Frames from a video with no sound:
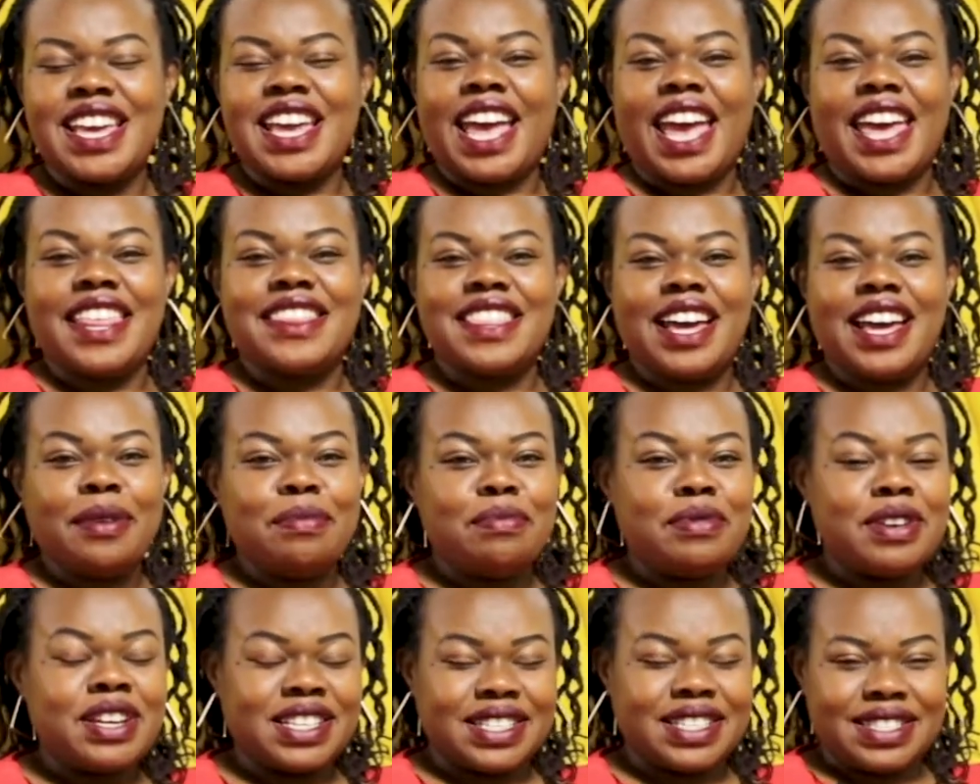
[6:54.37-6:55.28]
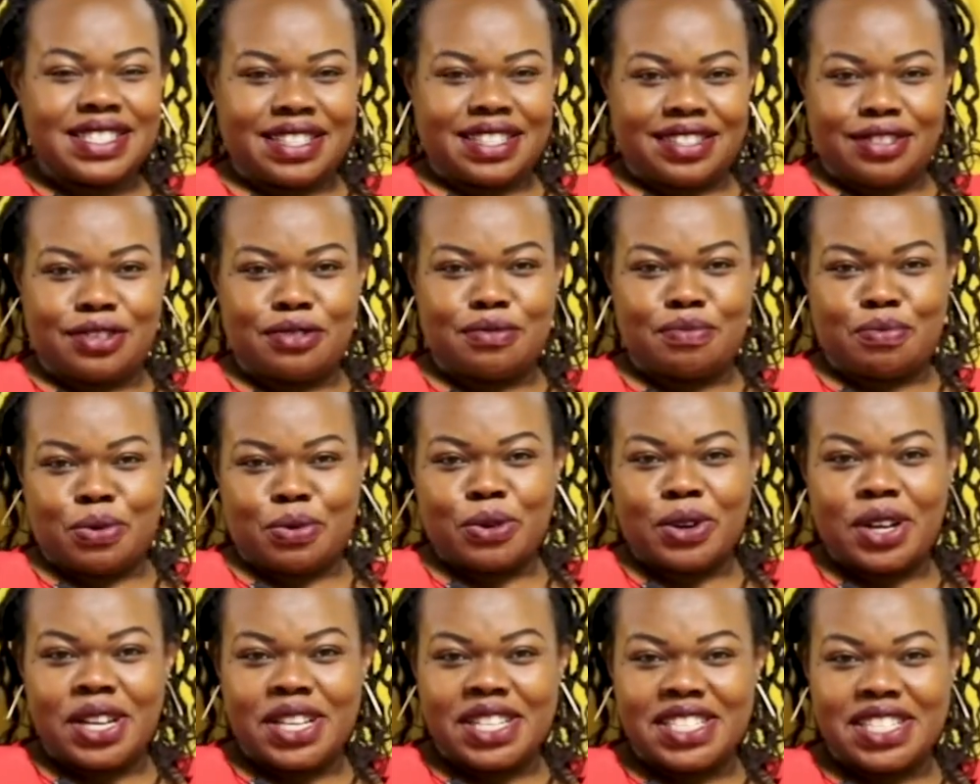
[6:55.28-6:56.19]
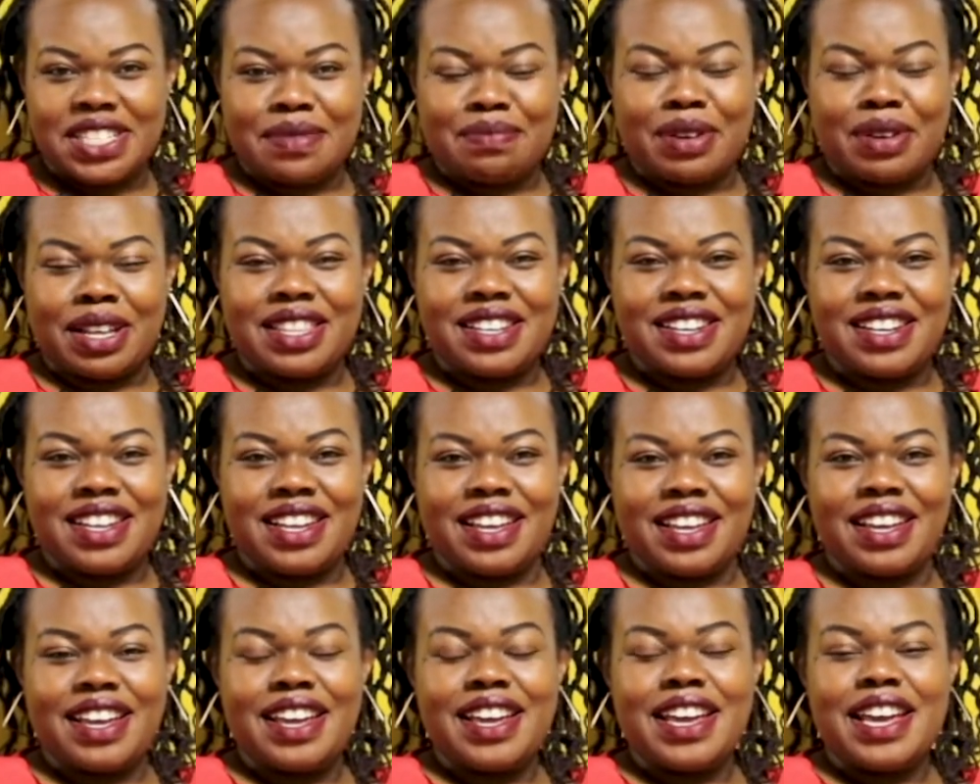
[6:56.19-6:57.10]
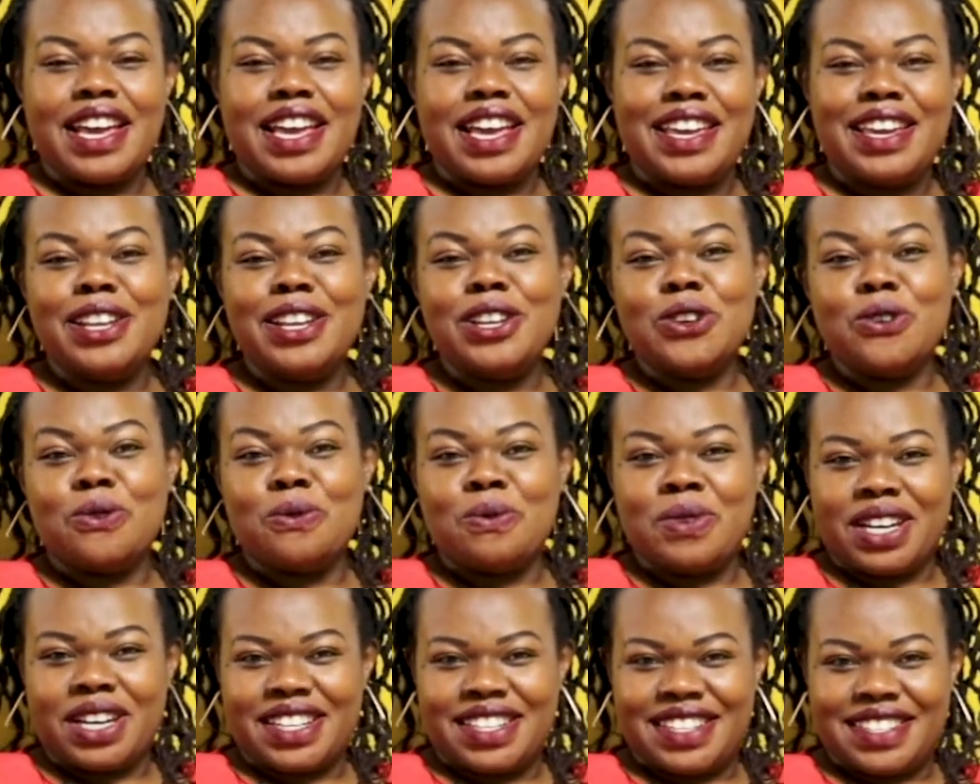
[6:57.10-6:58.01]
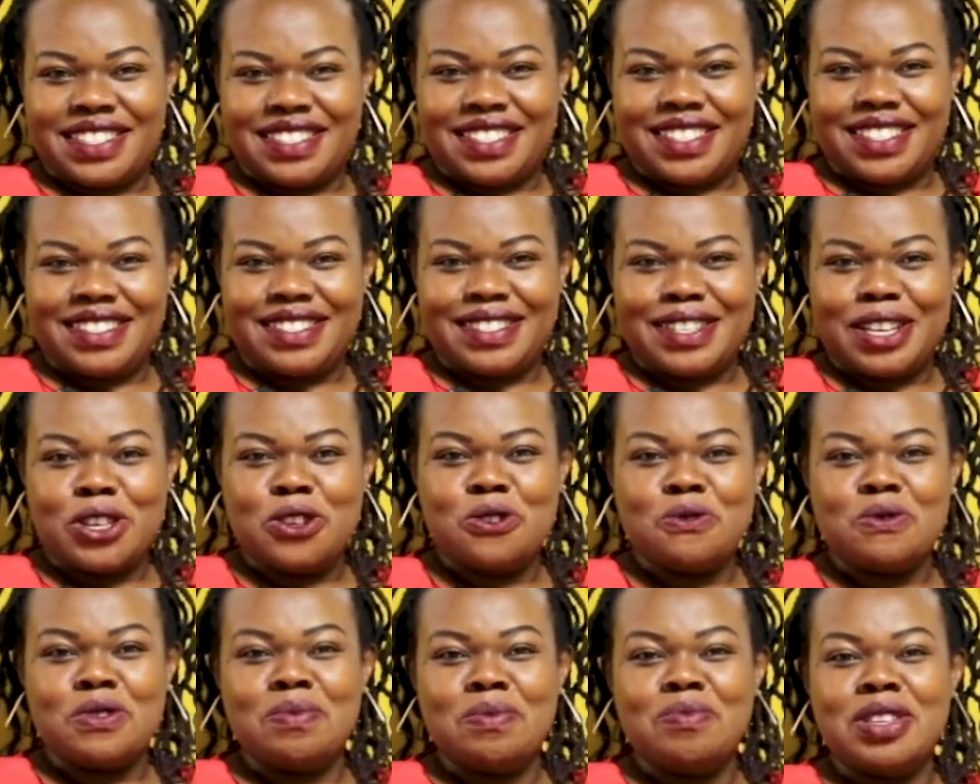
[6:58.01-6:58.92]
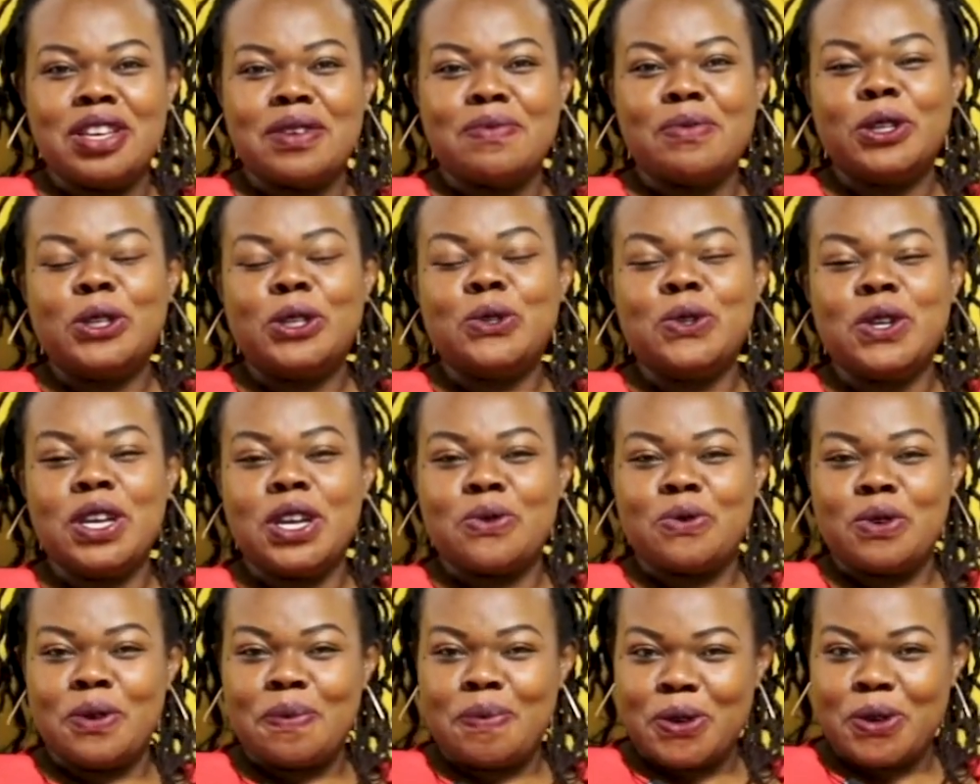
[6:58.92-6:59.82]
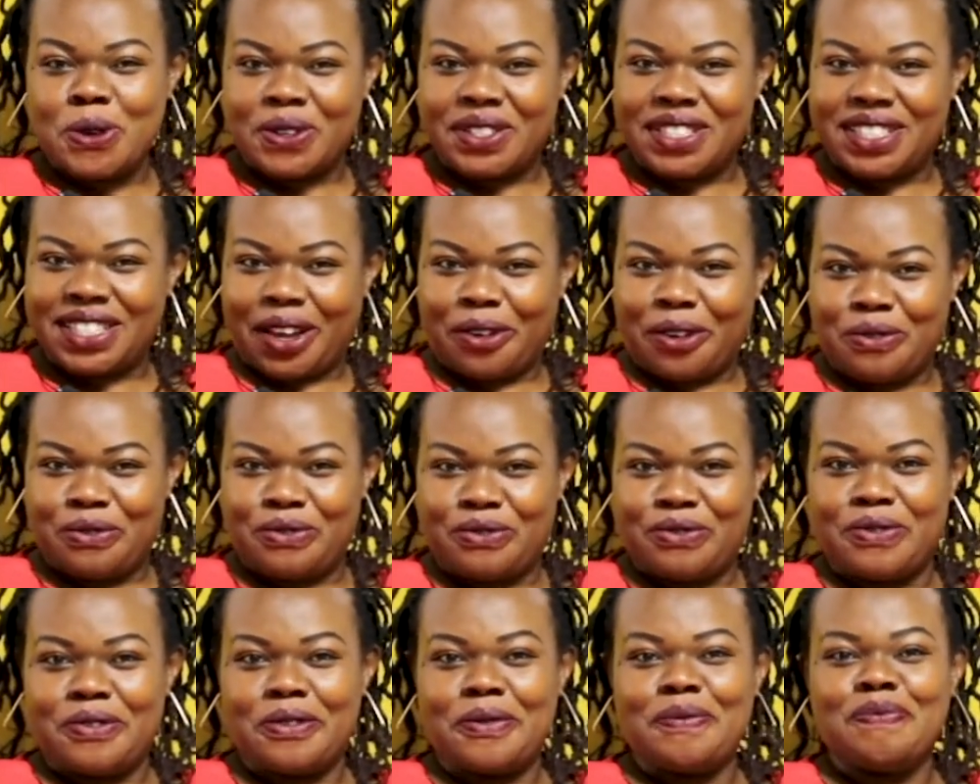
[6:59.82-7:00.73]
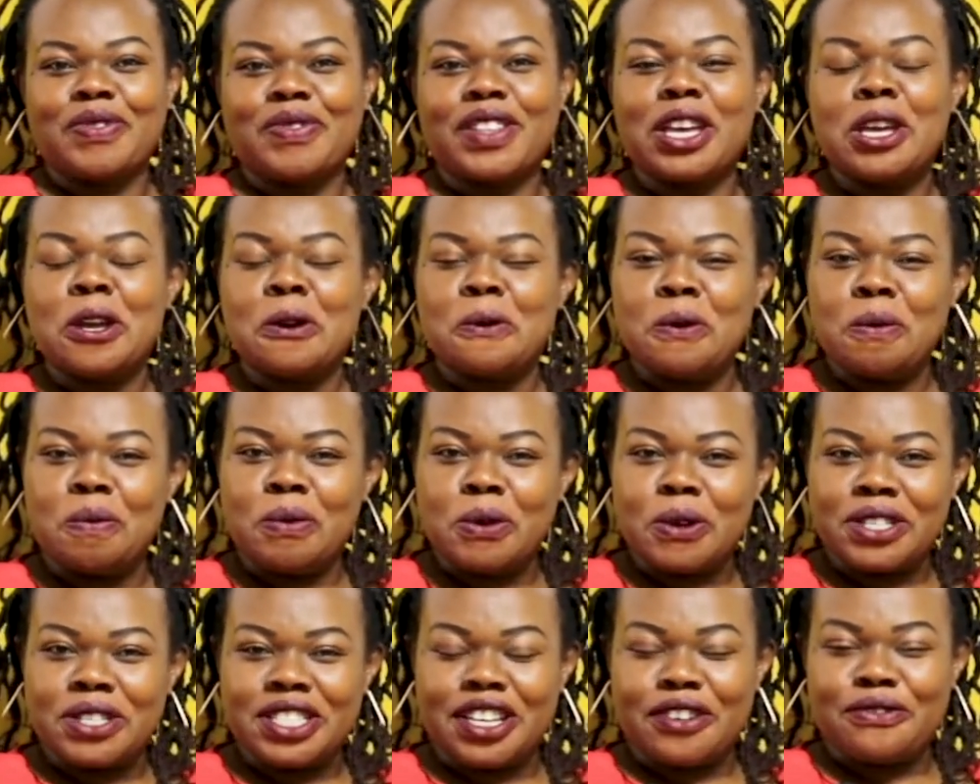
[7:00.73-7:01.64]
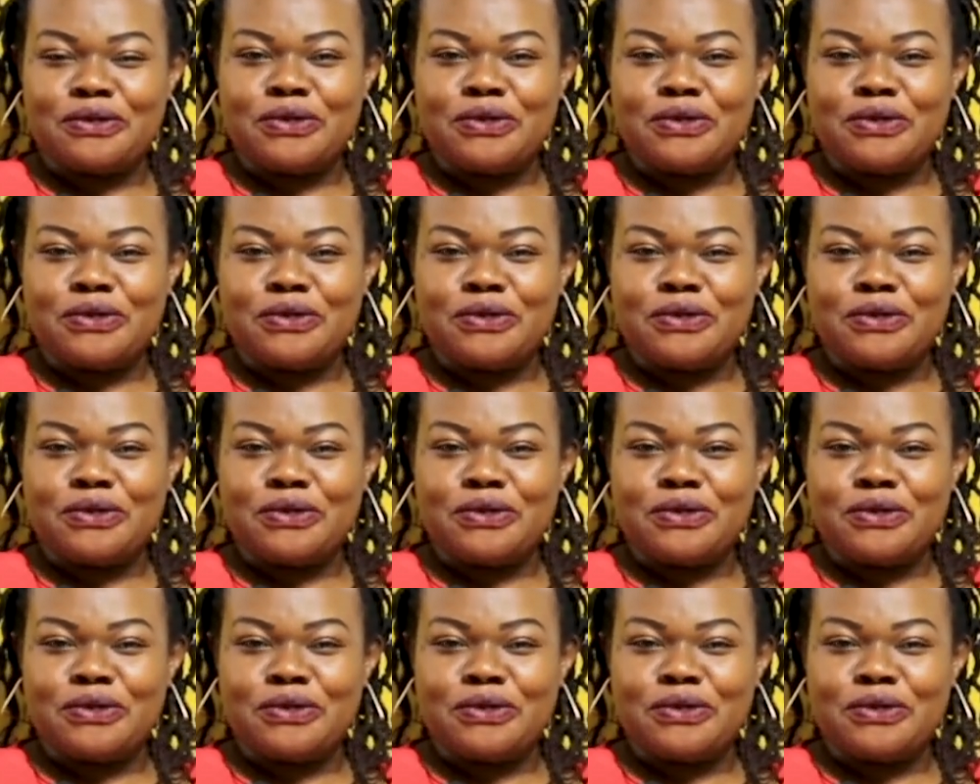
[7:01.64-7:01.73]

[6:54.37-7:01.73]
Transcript: And that brings us to point number 3. In your weaknesses, you will be able to equip yourself. Equip yourself